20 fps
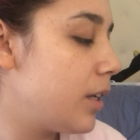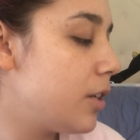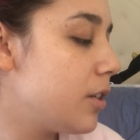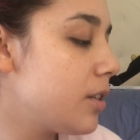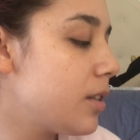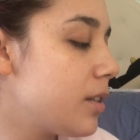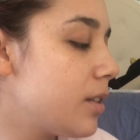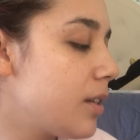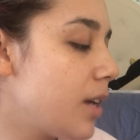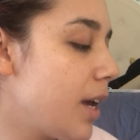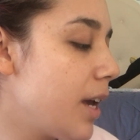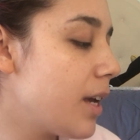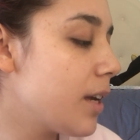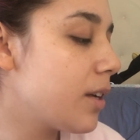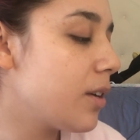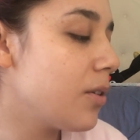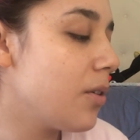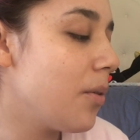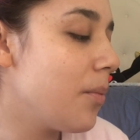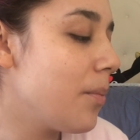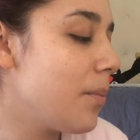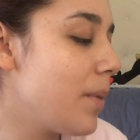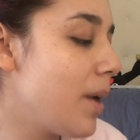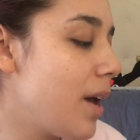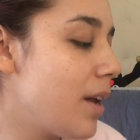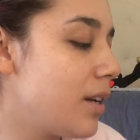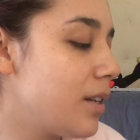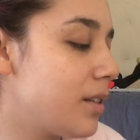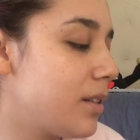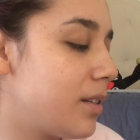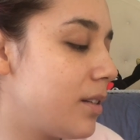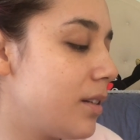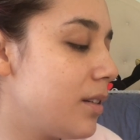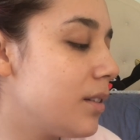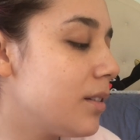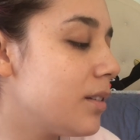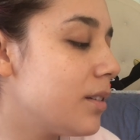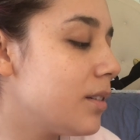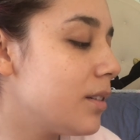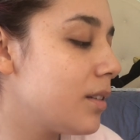Just take your
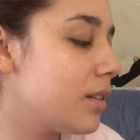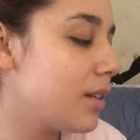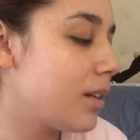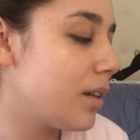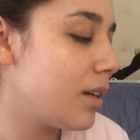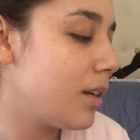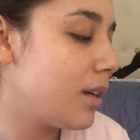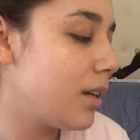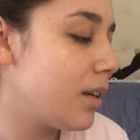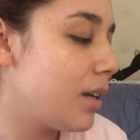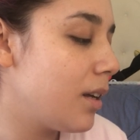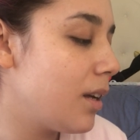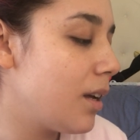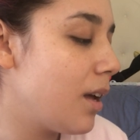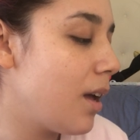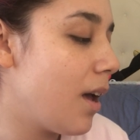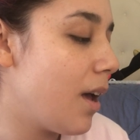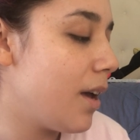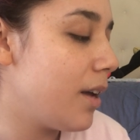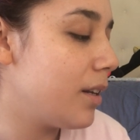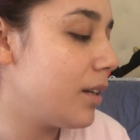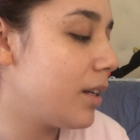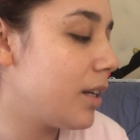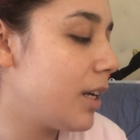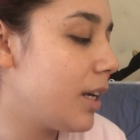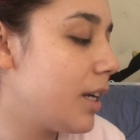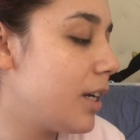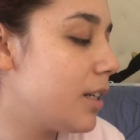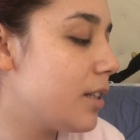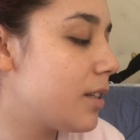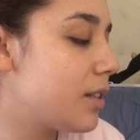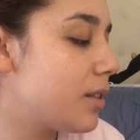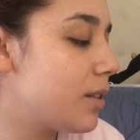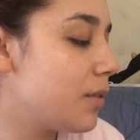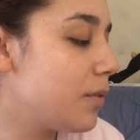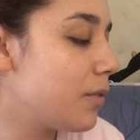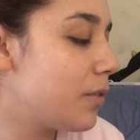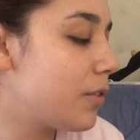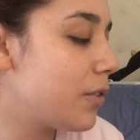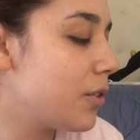medicine and eat
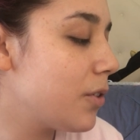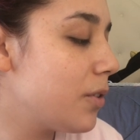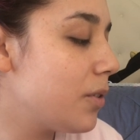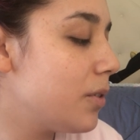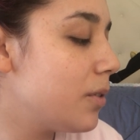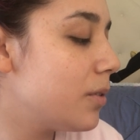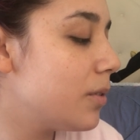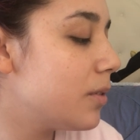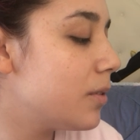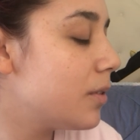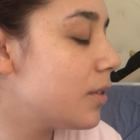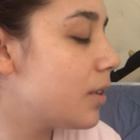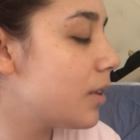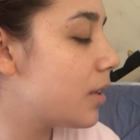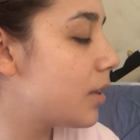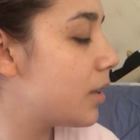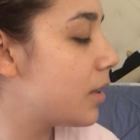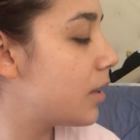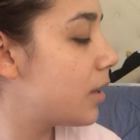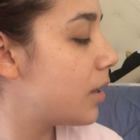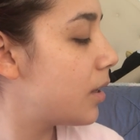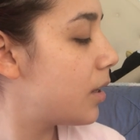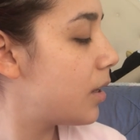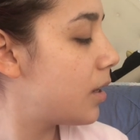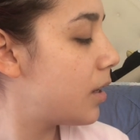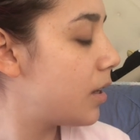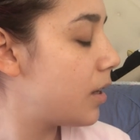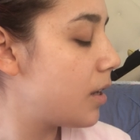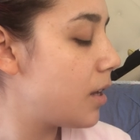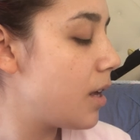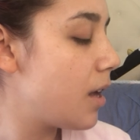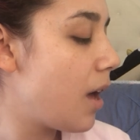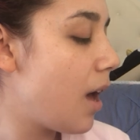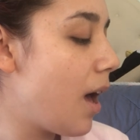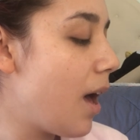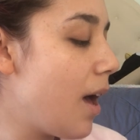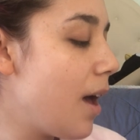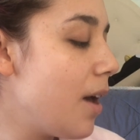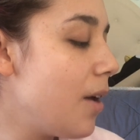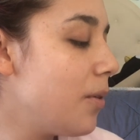some food.
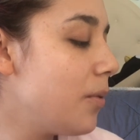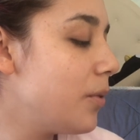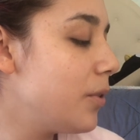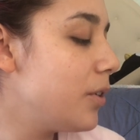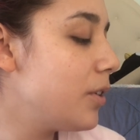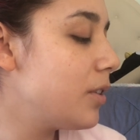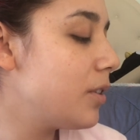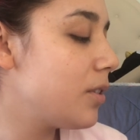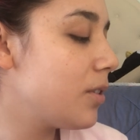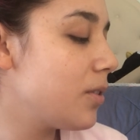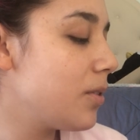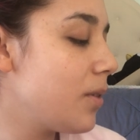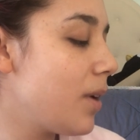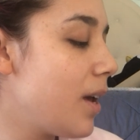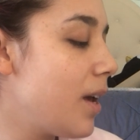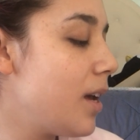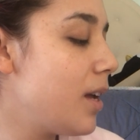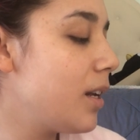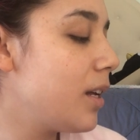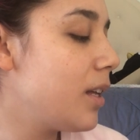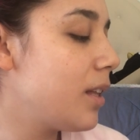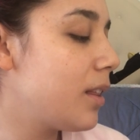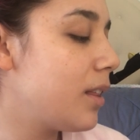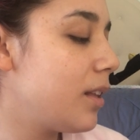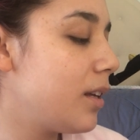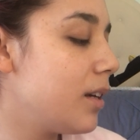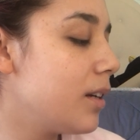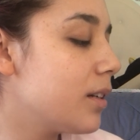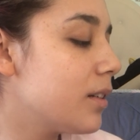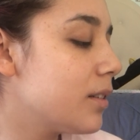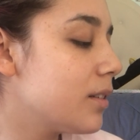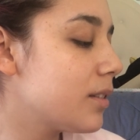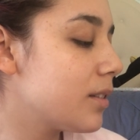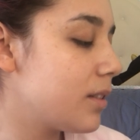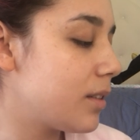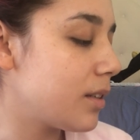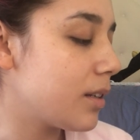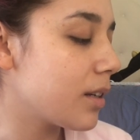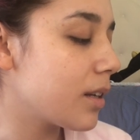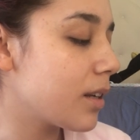I would do anything
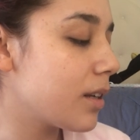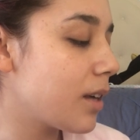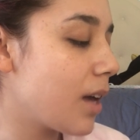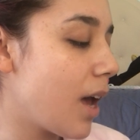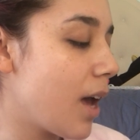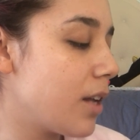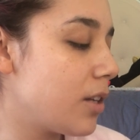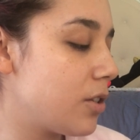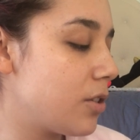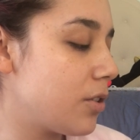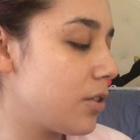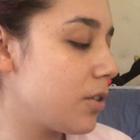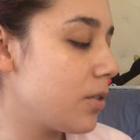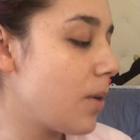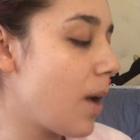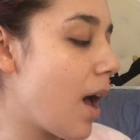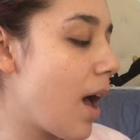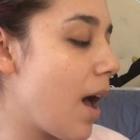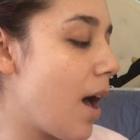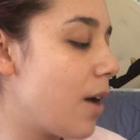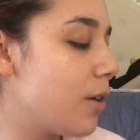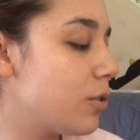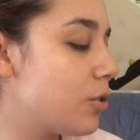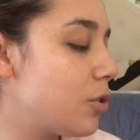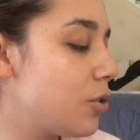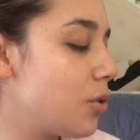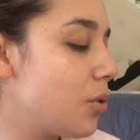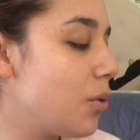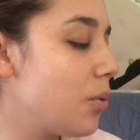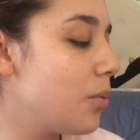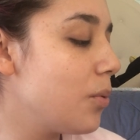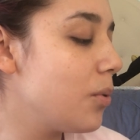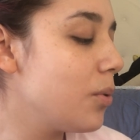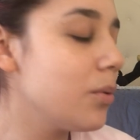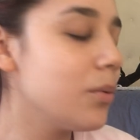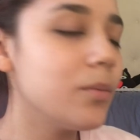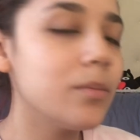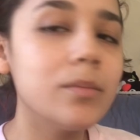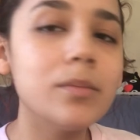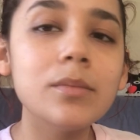to get you out your
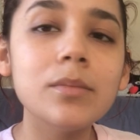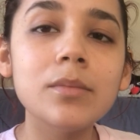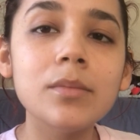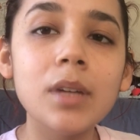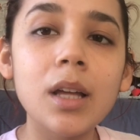room.